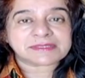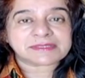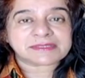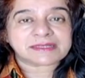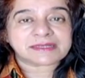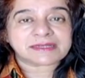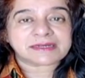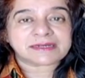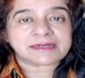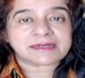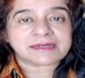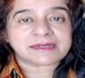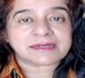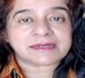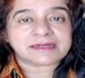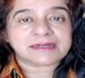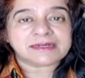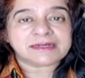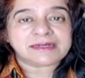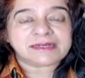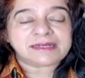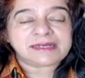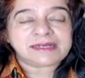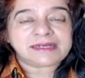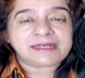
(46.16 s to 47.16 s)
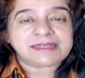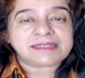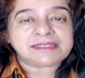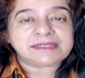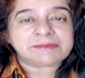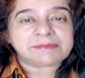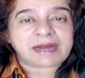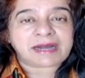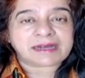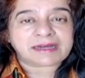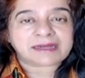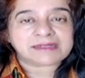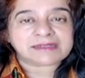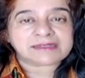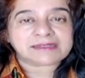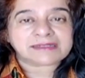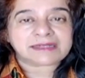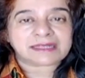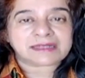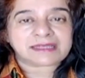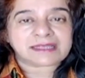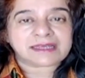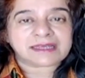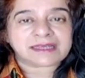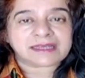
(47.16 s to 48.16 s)
that in the markets,
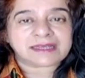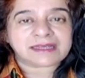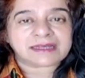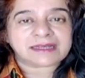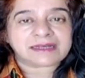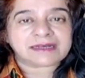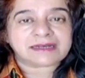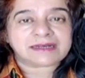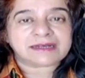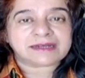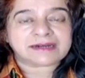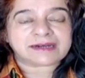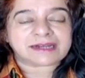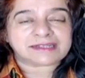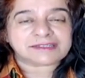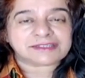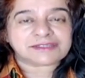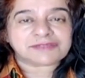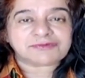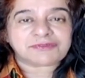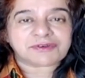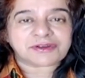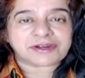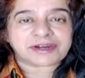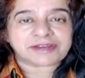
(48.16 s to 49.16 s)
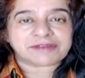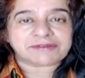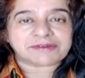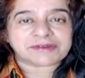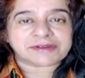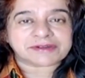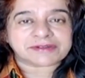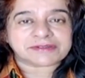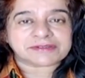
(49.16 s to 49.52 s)
nothing runs forever.